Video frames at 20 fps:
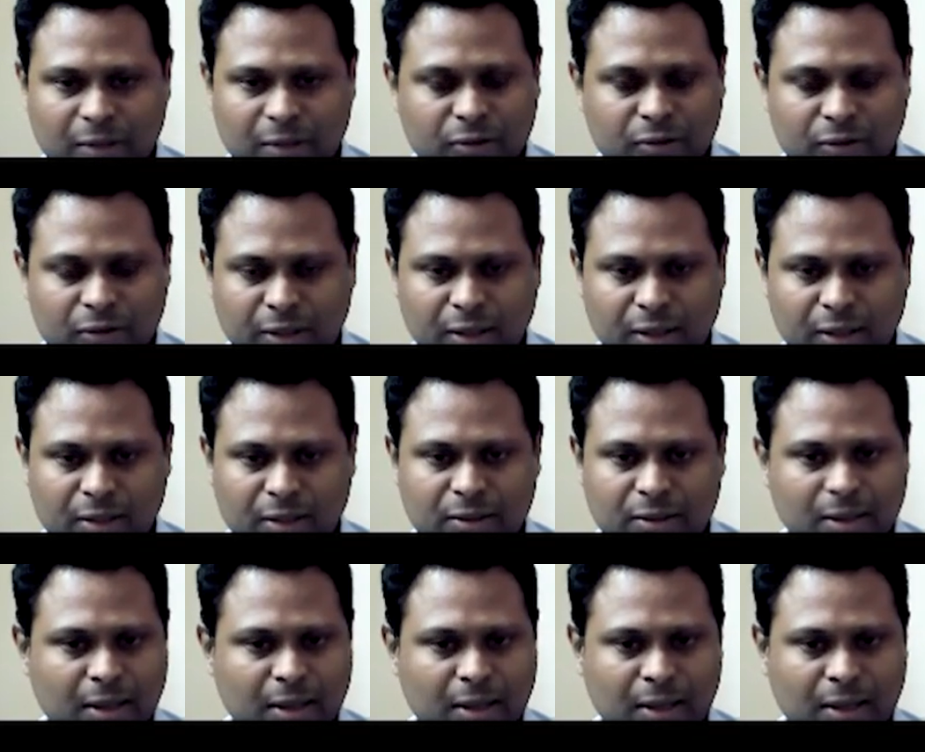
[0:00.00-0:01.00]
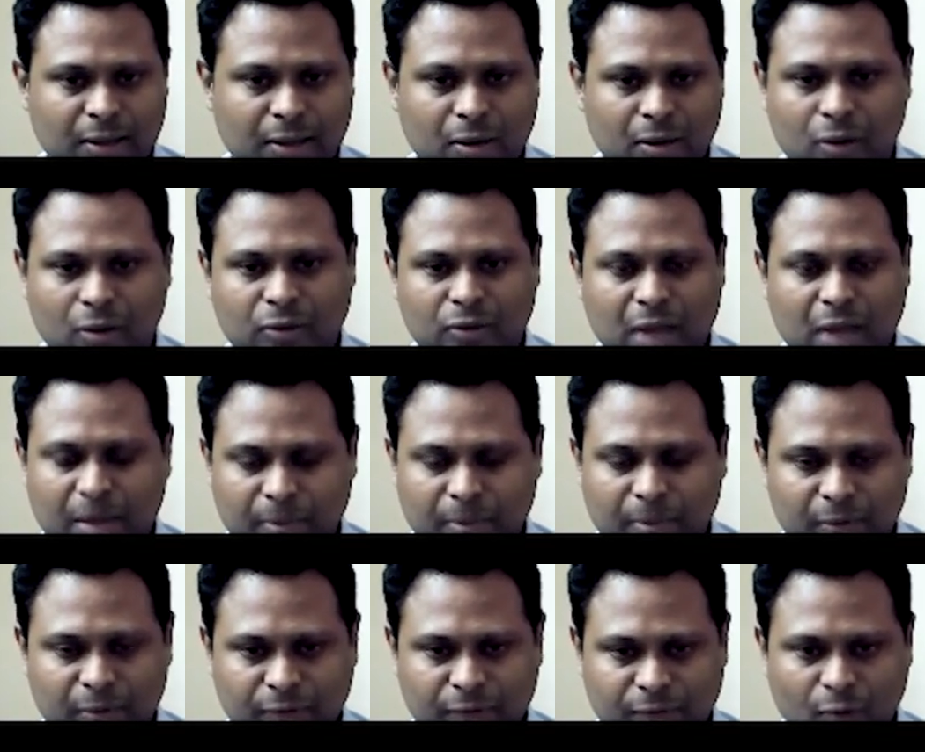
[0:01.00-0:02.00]
bunch of things and they also have
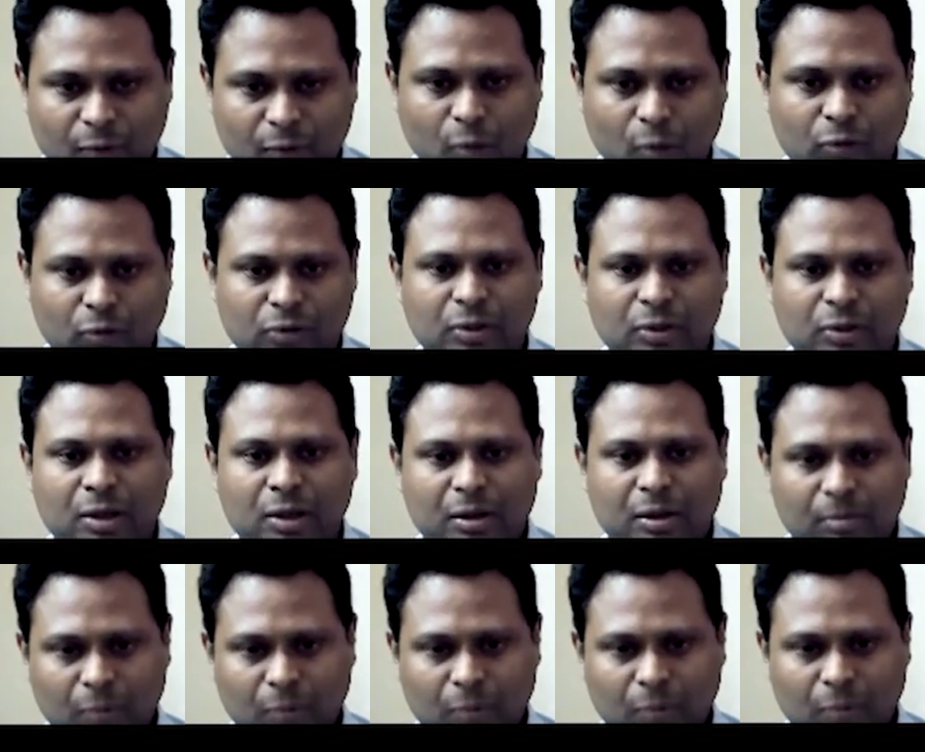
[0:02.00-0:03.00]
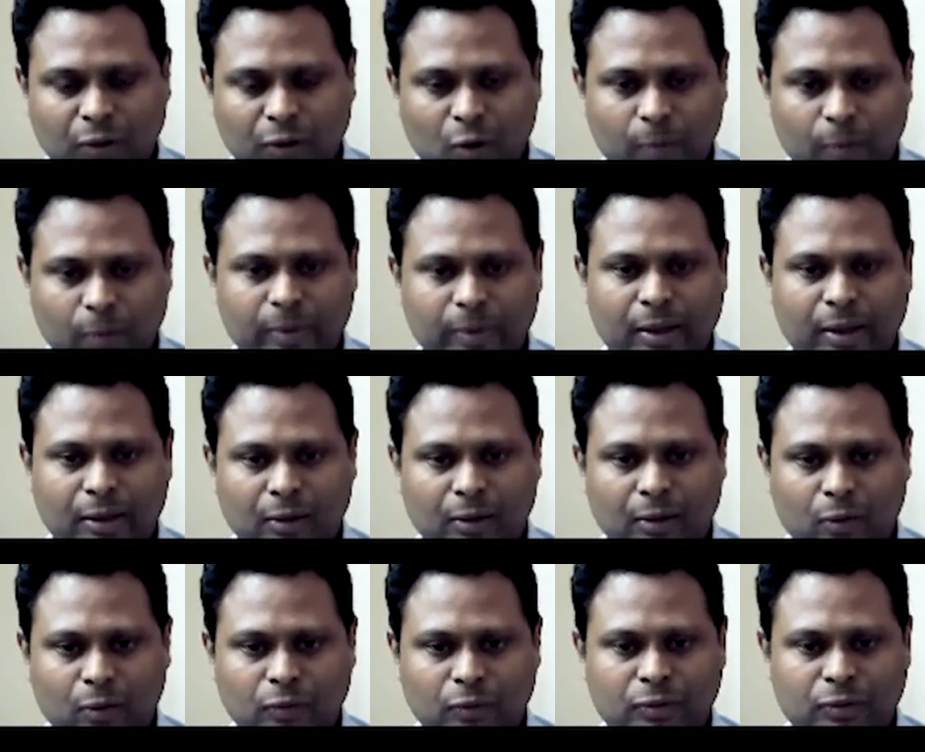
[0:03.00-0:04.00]
to force both the open and
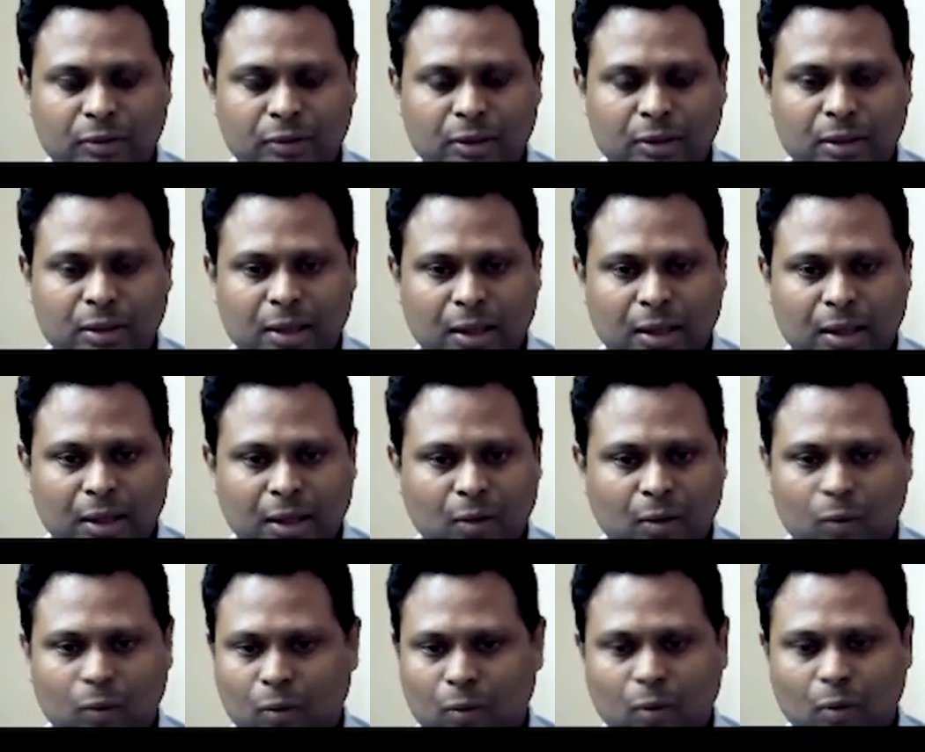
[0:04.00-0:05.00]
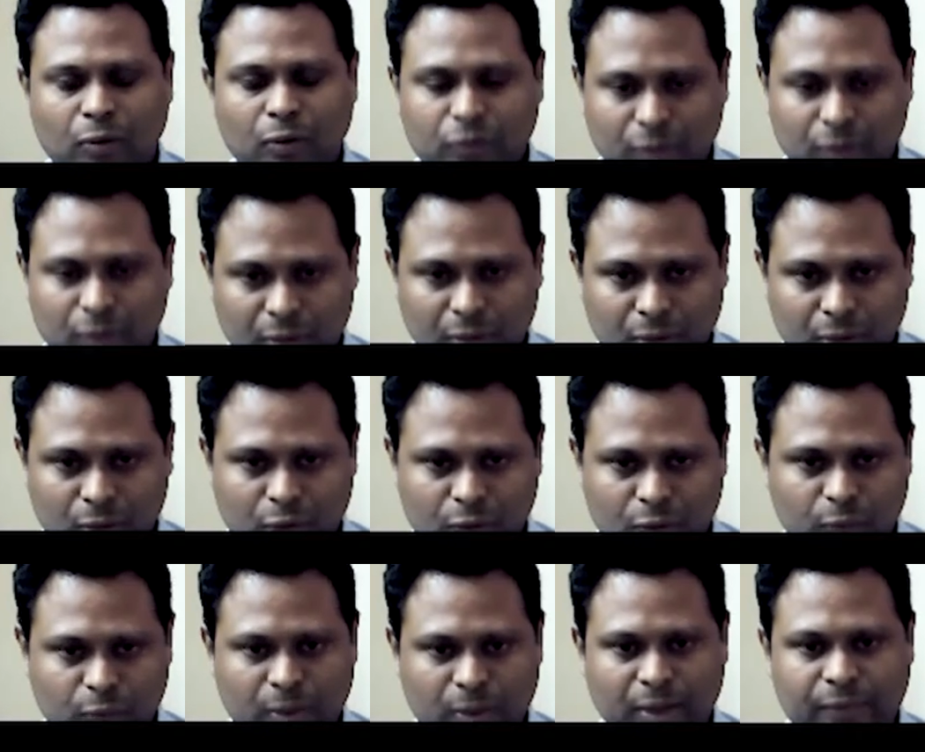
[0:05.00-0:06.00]
close, uh, or also the
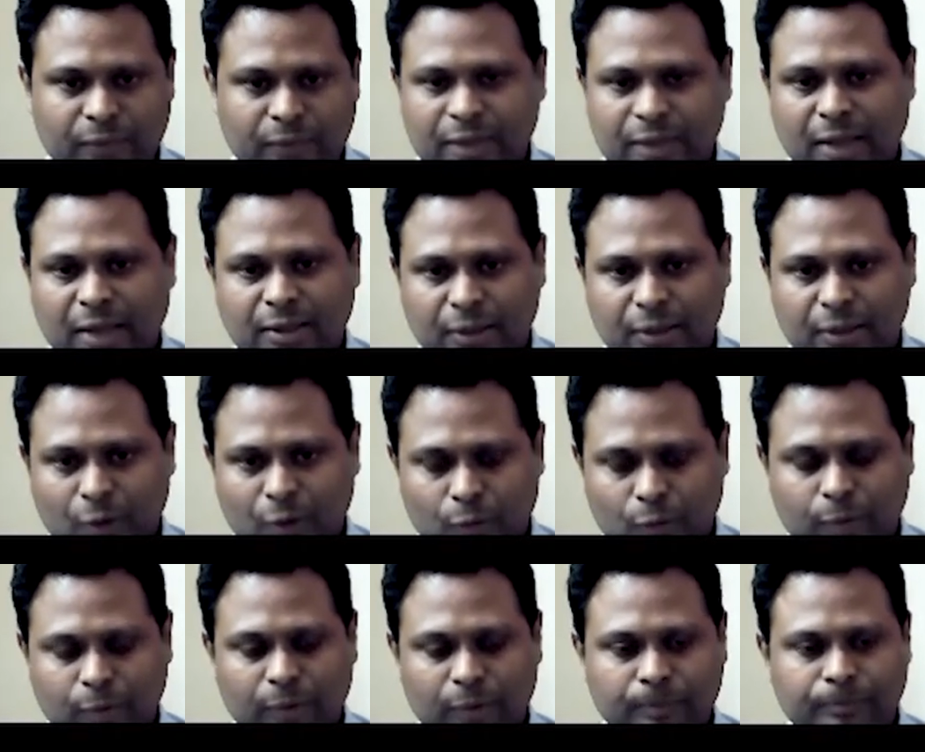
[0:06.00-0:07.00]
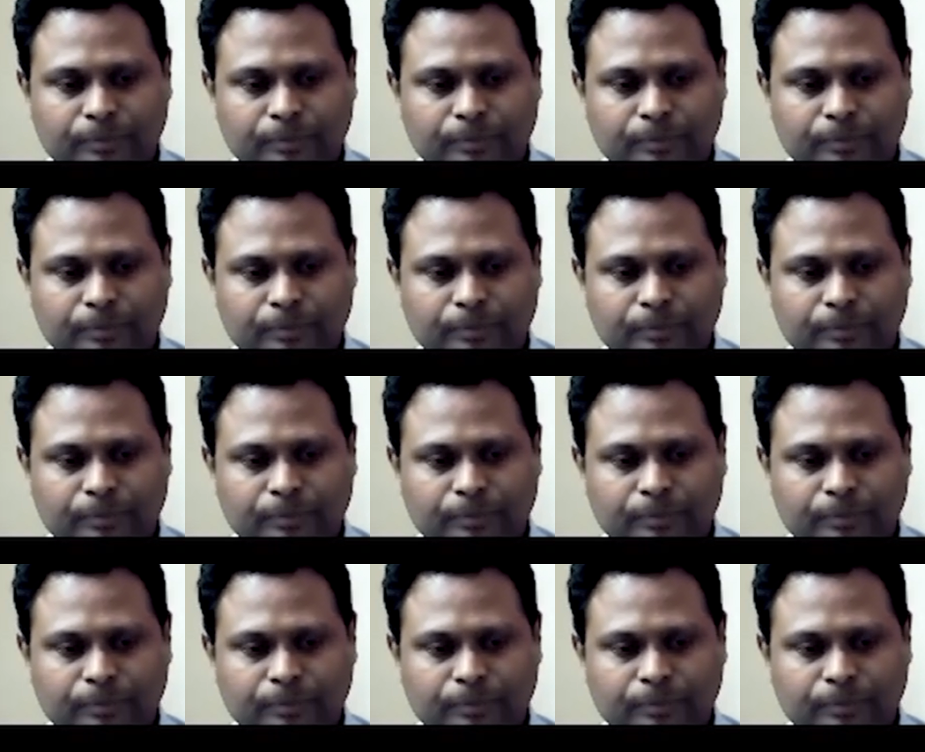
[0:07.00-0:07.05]
close when it was actually open.